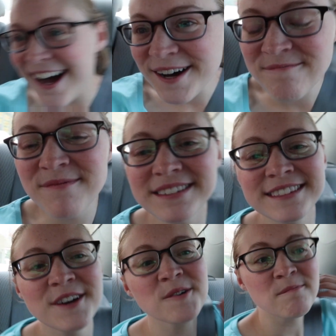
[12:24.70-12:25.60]
Um,
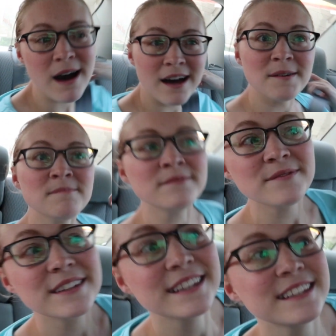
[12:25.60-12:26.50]
so mom?
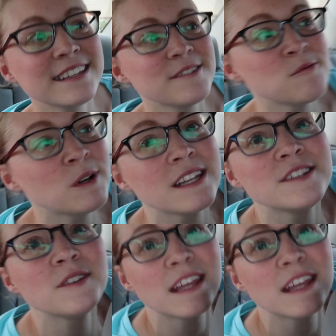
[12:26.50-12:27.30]
Yes, ma'am. What did you